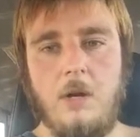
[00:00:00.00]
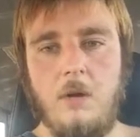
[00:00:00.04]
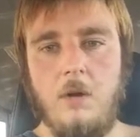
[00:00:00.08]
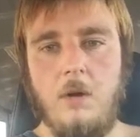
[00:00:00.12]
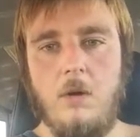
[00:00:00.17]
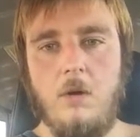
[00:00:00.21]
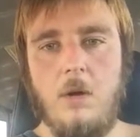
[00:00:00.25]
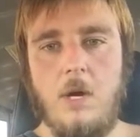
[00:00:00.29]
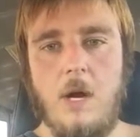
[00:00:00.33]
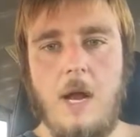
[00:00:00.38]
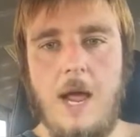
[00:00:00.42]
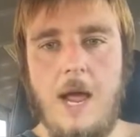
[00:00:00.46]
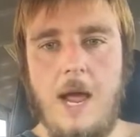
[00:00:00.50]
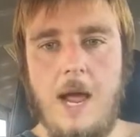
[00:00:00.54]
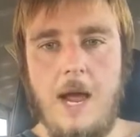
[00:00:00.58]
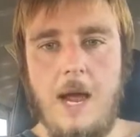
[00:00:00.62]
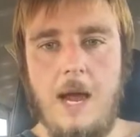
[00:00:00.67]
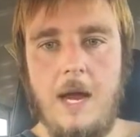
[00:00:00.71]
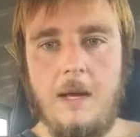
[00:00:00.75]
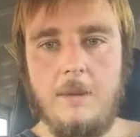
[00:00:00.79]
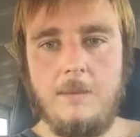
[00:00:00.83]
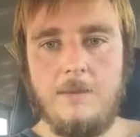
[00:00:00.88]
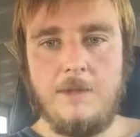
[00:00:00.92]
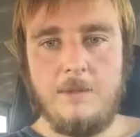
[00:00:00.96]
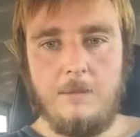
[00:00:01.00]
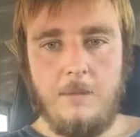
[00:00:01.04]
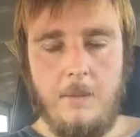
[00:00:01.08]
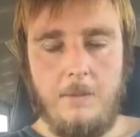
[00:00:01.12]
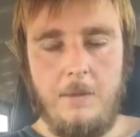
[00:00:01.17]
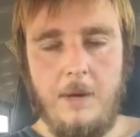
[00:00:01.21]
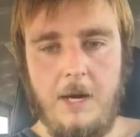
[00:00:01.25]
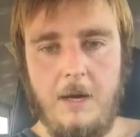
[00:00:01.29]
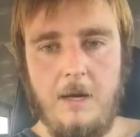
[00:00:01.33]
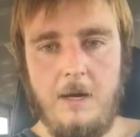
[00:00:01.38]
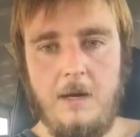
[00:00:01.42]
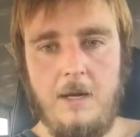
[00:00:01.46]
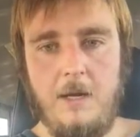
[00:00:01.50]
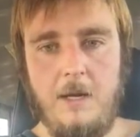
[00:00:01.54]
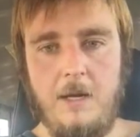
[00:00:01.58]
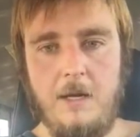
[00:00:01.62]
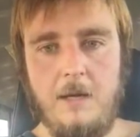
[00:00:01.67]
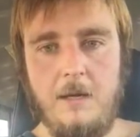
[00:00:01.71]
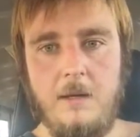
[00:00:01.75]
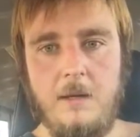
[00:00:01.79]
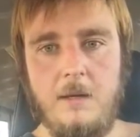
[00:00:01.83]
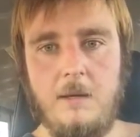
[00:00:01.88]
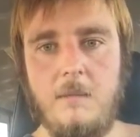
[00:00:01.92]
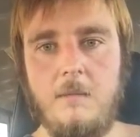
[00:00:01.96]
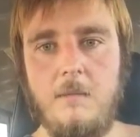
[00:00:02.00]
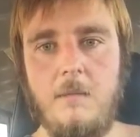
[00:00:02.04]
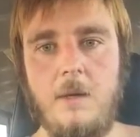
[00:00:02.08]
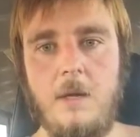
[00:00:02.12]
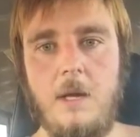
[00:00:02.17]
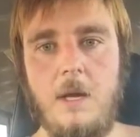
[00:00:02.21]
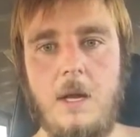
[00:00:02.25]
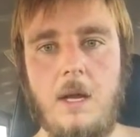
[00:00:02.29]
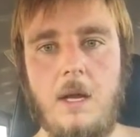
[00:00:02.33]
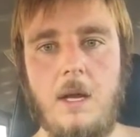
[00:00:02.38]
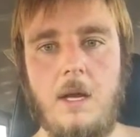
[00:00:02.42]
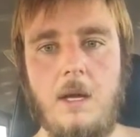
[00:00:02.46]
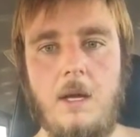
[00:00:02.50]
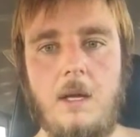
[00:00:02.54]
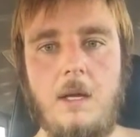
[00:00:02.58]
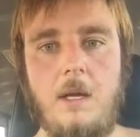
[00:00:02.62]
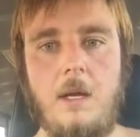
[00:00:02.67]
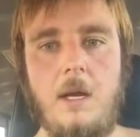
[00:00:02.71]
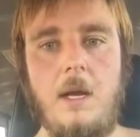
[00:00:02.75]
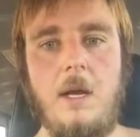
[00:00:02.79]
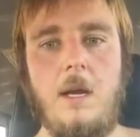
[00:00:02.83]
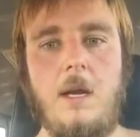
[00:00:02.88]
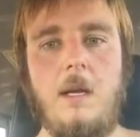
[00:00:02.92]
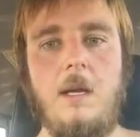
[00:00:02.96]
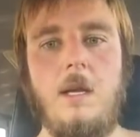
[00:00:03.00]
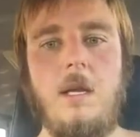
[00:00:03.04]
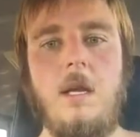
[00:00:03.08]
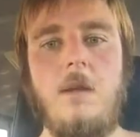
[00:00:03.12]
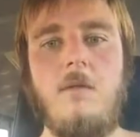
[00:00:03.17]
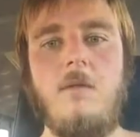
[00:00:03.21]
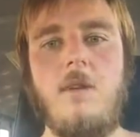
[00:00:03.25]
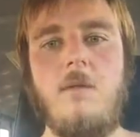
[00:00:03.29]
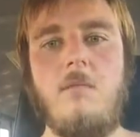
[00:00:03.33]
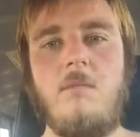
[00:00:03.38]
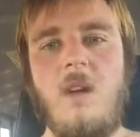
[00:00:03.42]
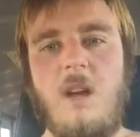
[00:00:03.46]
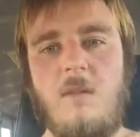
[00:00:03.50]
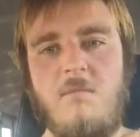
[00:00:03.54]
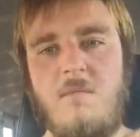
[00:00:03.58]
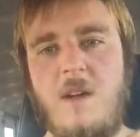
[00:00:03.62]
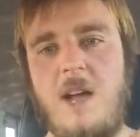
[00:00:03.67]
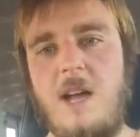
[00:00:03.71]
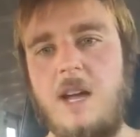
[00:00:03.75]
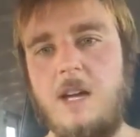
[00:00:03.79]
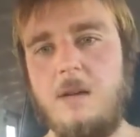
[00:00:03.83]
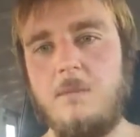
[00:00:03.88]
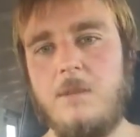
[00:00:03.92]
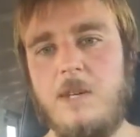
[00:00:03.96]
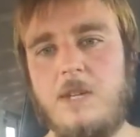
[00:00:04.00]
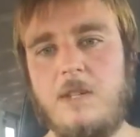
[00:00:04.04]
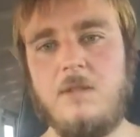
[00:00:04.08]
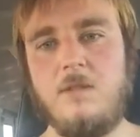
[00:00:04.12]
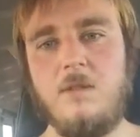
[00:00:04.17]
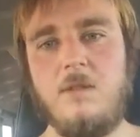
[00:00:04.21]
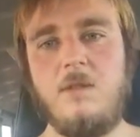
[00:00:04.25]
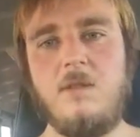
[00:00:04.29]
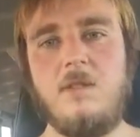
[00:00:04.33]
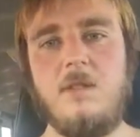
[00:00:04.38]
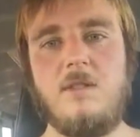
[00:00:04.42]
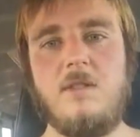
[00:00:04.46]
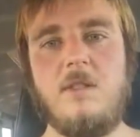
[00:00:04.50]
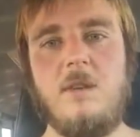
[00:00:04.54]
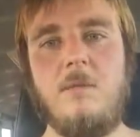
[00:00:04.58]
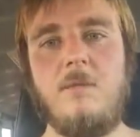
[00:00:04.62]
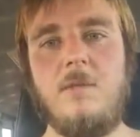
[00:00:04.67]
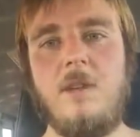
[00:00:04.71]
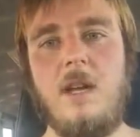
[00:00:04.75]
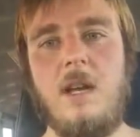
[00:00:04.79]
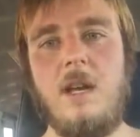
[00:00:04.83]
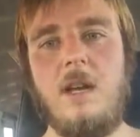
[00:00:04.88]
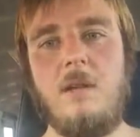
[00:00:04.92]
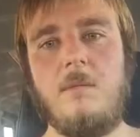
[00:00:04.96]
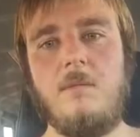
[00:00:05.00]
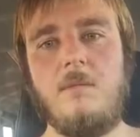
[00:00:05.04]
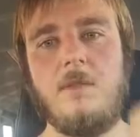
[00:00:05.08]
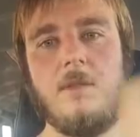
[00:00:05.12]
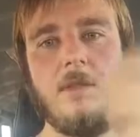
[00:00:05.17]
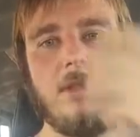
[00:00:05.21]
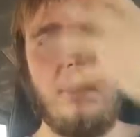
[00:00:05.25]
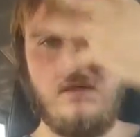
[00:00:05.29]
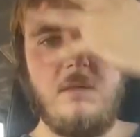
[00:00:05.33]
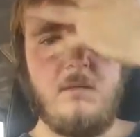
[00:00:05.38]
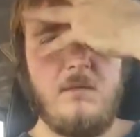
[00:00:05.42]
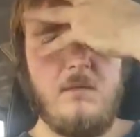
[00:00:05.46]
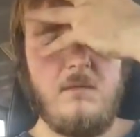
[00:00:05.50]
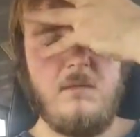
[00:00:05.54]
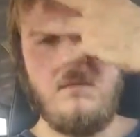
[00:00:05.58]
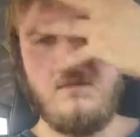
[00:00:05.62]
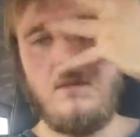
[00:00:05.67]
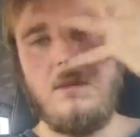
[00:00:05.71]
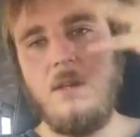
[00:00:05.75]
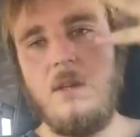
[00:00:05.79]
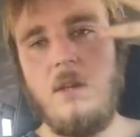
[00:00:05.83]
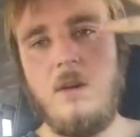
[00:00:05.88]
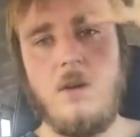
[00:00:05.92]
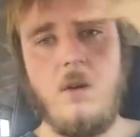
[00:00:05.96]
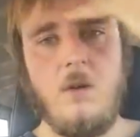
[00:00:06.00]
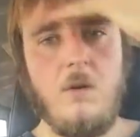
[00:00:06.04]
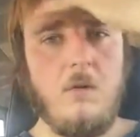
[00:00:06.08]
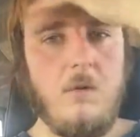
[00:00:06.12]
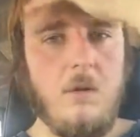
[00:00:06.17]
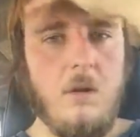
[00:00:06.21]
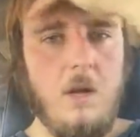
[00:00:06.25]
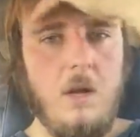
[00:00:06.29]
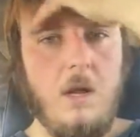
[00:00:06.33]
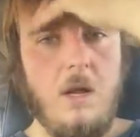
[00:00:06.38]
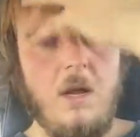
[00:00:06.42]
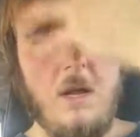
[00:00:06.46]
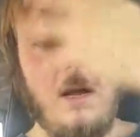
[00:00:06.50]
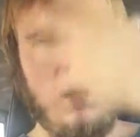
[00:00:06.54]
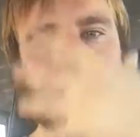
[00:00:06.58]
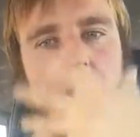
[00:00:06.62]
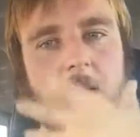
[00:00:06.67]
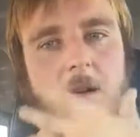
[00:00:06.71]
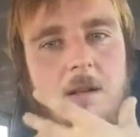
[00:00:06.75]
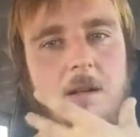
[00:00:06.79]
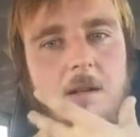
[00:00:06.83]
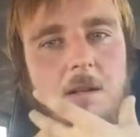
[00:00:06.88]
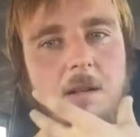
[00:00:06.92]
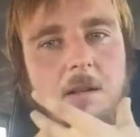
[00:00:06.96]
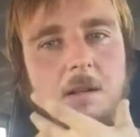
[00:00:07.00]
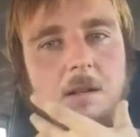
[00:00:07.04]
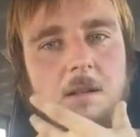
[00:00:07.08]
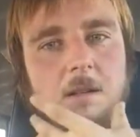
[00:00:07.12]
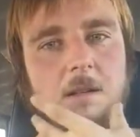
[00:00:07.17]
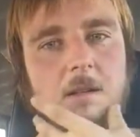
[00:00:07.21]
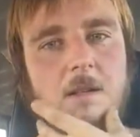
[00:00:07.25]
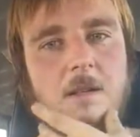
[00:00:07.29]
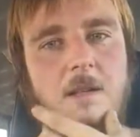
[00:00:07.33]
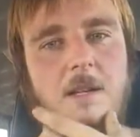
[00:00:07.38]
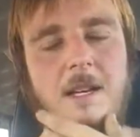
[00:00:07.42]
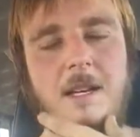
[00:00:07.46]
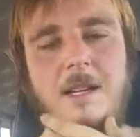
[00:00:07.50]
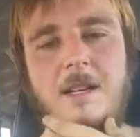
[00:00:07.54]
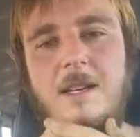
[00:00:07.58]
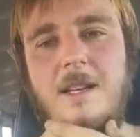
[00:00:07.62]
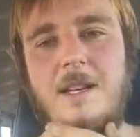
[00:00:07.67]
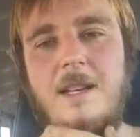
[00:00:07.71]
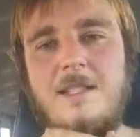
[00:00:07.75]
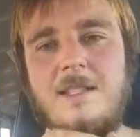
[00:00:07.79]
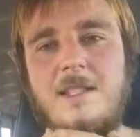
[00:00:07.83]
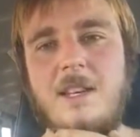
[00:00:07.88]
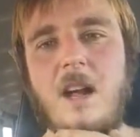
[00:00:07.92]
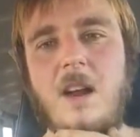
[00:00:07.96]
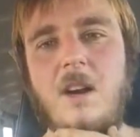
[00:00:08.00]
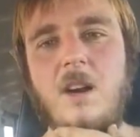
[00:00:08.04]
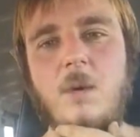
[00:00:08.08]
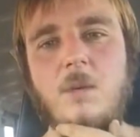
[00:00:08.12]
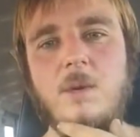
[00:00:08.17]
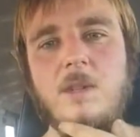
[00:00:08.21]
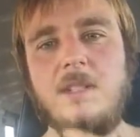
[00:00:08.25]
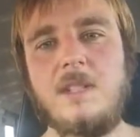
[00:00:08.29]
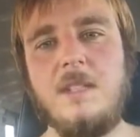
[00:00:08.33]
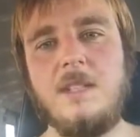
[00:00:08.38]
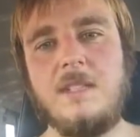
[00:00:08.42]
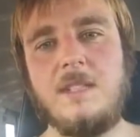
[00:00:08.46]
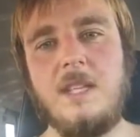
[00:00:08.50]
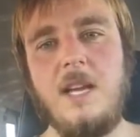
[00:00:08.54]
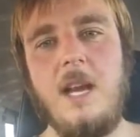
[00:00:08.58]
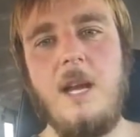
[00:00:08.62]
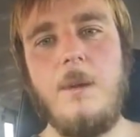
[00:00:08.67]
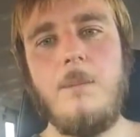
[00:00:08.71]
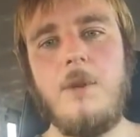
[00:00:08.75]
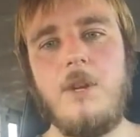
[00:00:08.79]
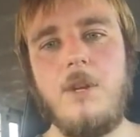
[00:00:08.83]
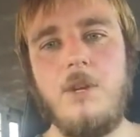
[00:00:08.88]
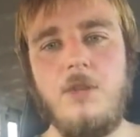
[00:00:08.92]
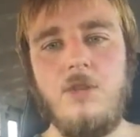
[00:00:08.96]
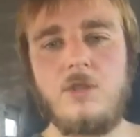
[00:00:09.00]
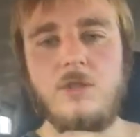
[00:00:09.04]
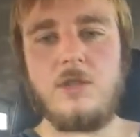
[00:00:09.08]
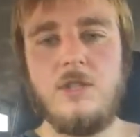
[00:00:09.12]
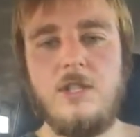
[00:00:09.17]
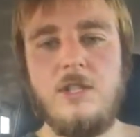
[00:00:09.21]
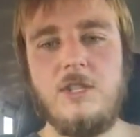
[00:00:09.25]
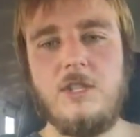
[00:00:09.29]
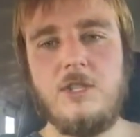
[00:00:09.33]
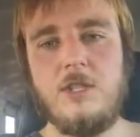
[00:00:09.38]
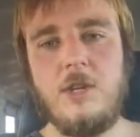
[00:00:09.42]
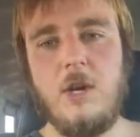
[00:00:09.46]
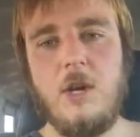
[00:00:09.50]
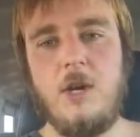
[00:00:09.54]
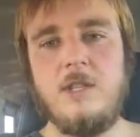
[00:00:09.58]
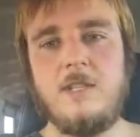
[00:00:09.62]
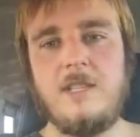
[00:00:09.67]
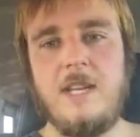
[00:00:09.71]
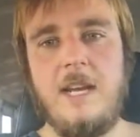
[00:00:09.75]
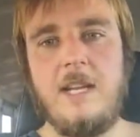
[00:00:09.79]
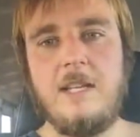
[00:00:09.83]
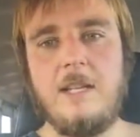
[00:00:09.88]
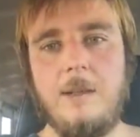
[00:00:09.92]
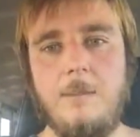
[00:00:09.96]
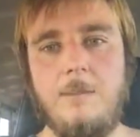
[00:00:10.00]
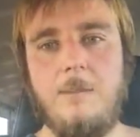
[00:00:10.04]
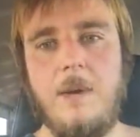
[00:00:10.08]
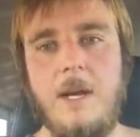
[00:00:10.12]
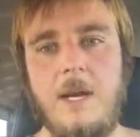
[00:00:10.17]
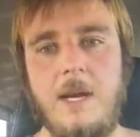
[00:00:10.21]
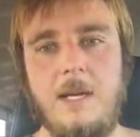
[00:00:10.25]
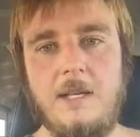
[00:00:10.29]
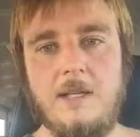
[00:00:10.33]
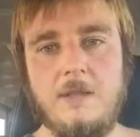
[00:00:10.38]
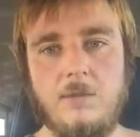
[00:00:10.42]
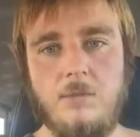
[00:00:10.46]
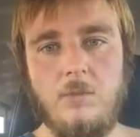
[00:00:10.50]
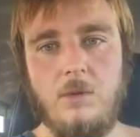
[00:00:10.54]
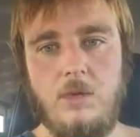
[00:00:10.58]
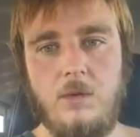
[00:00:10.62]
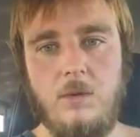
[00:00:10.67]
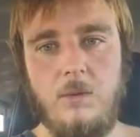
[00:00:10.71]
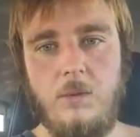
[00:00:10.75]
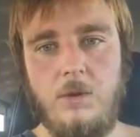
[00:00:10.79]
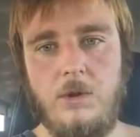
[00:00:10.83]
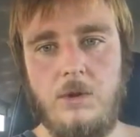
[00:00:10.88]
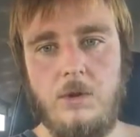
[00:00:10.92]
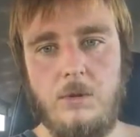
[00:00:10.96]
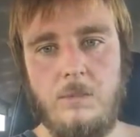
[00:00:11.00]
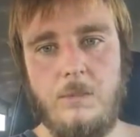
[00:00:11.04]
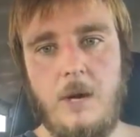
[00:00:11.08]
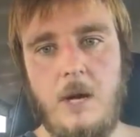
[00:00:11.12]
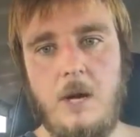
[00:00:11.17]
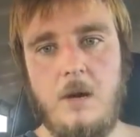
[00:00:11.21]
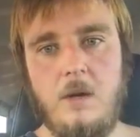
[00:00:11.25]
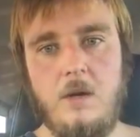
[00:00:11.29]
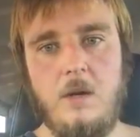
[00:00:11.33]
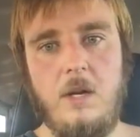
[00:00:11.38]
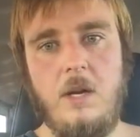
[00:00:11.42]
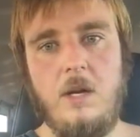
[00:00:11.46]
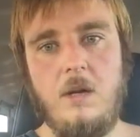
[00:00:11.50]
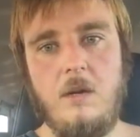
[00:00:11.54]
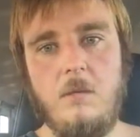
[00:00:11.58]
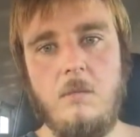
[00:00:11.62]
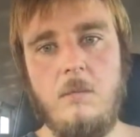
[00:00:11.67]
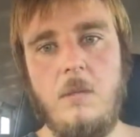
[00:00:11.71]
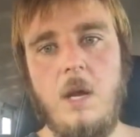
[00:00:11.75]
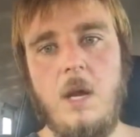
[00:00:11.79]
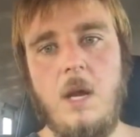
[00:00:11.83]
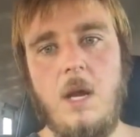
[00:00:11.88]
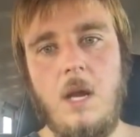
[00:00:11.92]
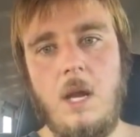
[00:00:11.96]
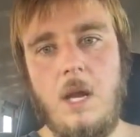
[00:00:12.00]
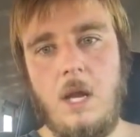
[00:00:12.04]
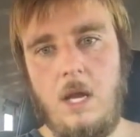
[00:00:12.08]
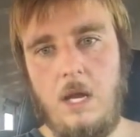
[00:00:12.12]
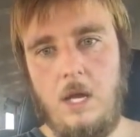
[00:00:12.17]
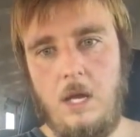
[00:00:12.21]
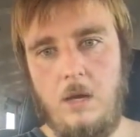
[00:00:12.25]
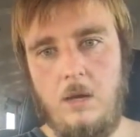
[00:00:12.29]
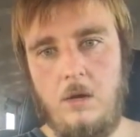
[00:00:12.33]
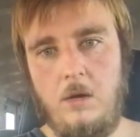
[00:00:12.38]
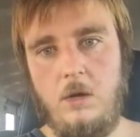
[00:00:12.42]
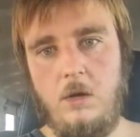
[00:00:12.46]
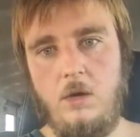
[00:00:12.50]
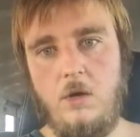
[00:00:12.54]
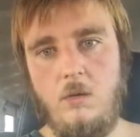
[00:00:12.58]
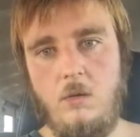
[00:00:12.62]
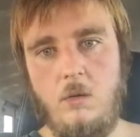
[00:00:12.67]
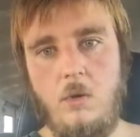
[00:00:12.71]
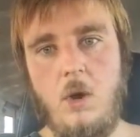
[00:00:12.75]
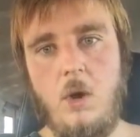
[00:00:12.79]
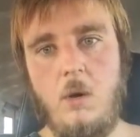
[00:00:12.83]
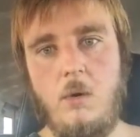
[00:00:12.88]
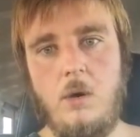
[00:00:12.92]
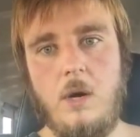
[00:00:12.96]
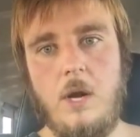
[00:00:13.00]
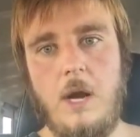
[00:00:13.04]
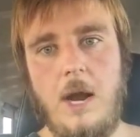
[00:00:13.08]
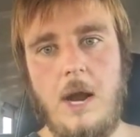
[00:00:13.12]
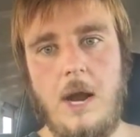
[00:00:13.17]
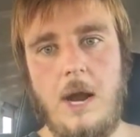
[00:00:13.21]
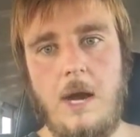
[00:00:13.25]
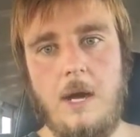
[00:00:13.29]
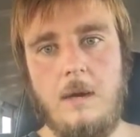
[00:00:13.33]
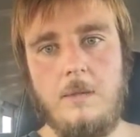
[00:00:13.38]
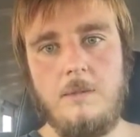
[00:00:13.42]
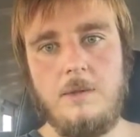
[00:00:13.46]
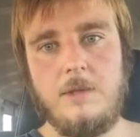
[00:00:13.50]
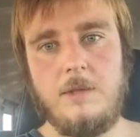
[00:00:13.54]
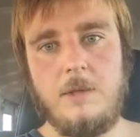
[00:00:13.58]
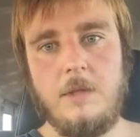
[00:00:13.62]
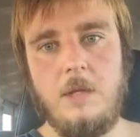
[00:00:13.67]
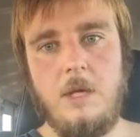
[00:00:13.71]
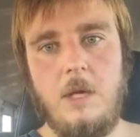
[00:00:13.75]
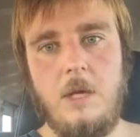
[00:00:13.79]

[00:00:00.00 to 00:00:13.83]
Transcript: my lower abs, my perineum, and even my back muscles. And sometimes, you know, it's not always the same, but it usually starts at the base with your perineum and your lower abs,